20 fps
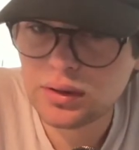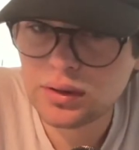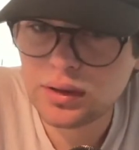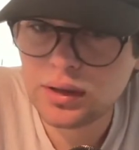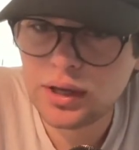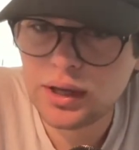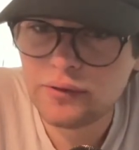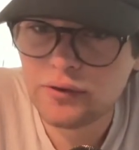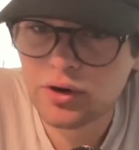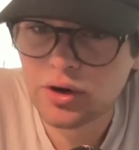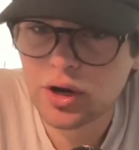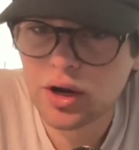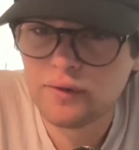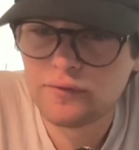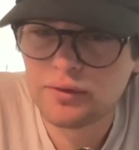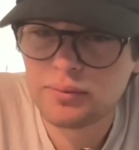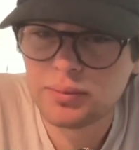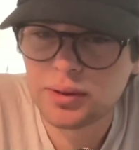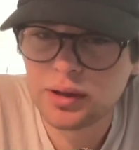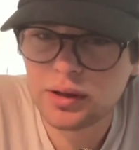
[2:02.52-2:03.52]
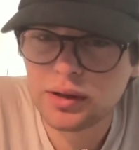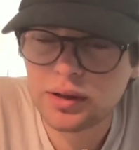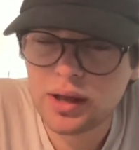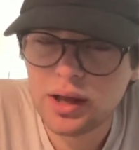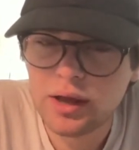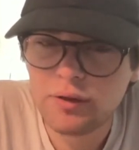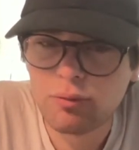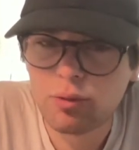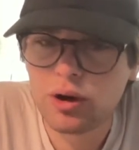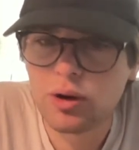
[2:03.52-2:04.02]
in their government,
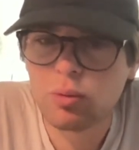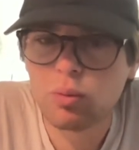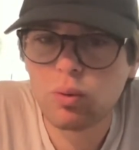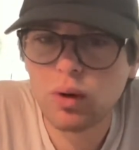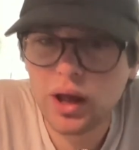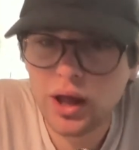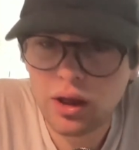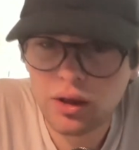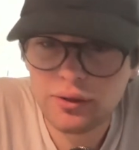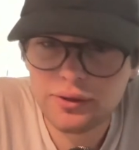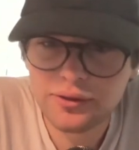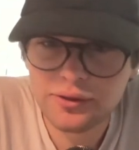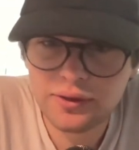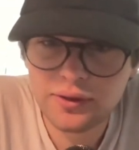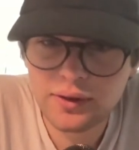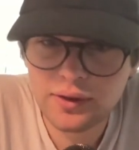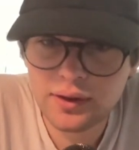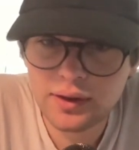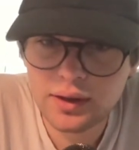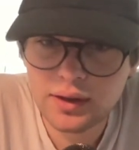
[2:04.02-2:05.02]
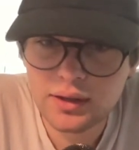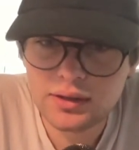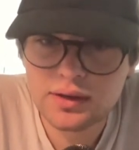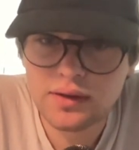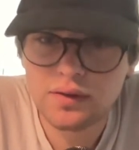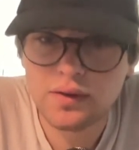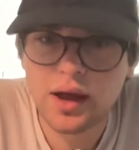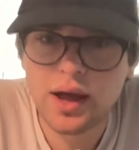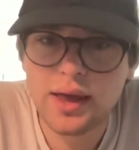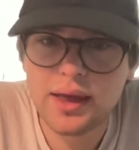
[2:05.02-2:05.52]
where wealth
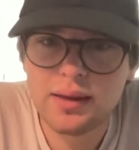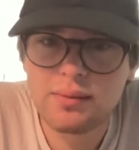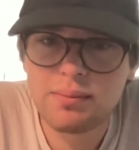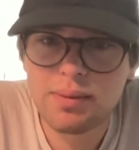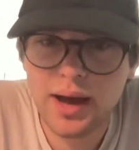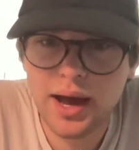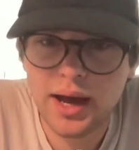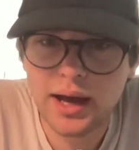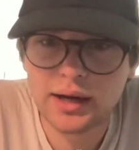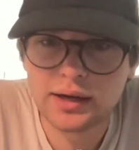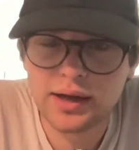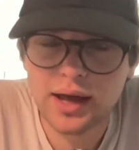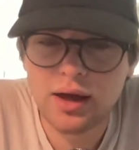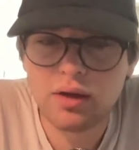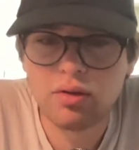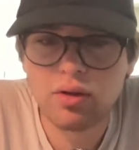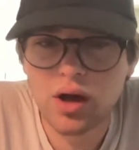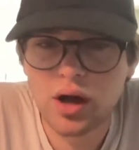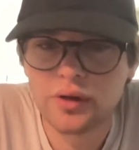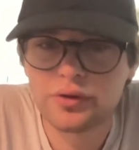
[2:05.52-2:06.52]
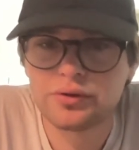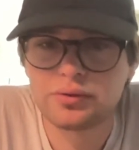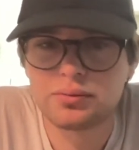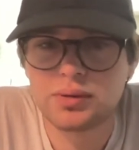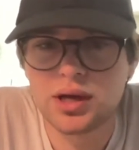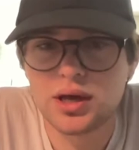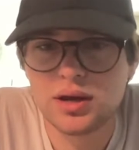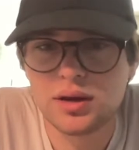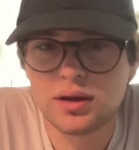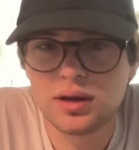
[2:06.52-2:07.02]
does not impact how laws are
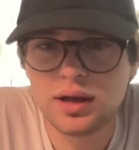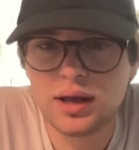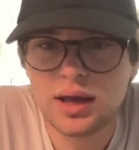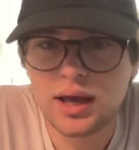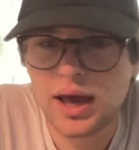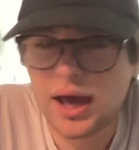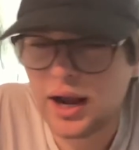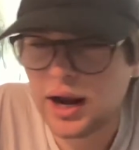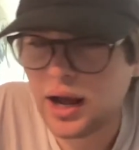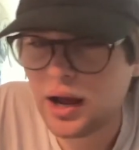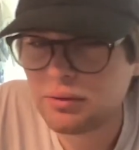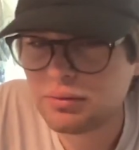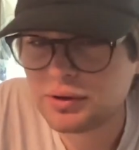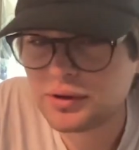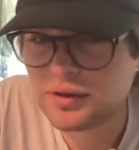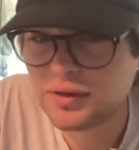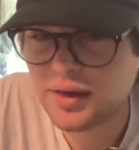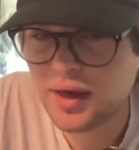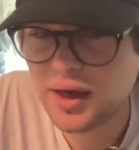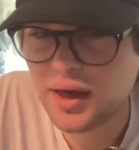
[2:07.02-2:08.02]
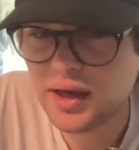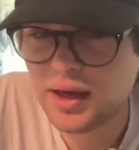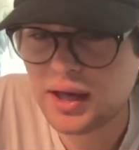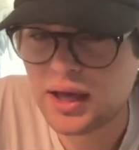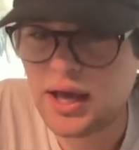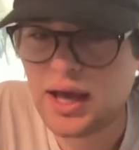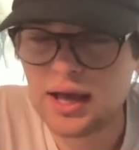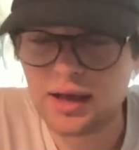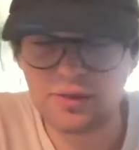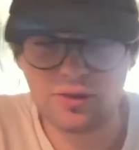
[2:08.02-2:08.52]
made. And I would say
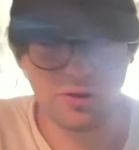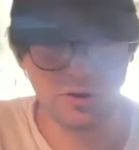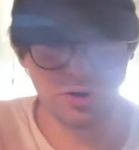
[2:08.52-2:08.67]
the